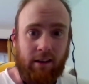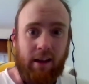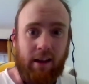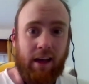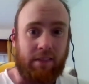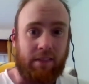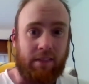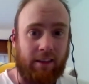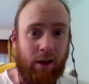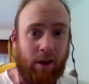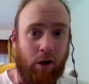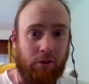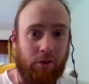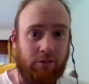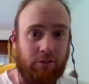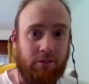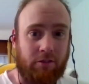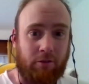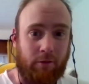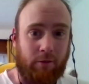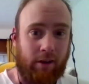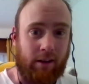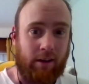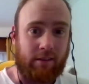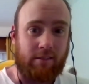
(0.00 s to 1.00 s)
And the mm.
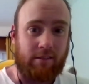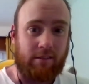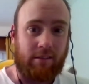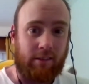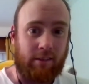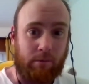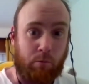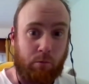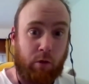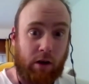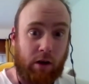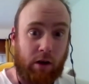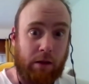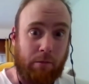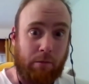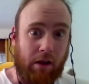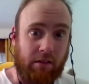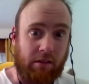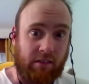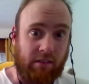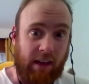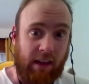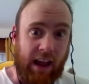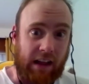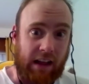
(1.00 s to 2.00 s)
answer is pretty
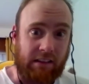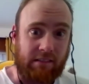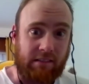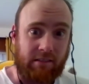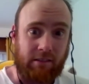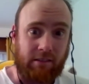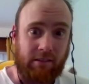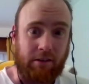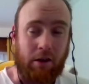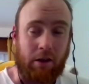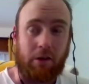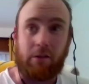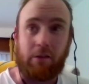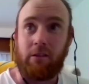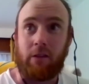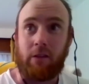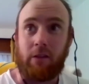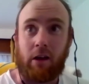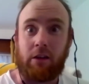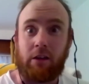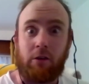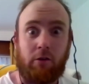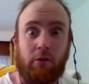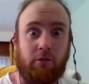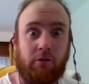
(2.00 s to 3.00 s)
much yes, you know,
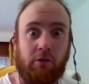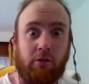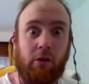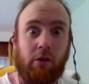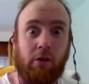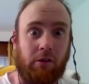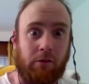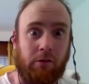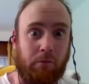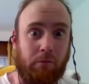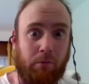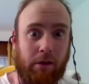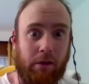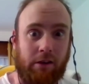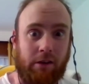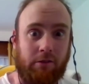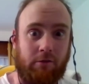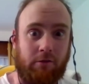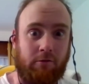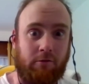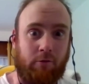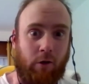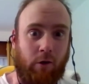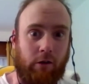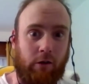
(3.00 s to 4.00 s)
like you shouldn't be
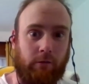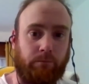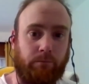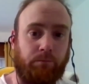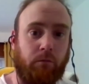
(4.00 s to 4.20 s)
drunk.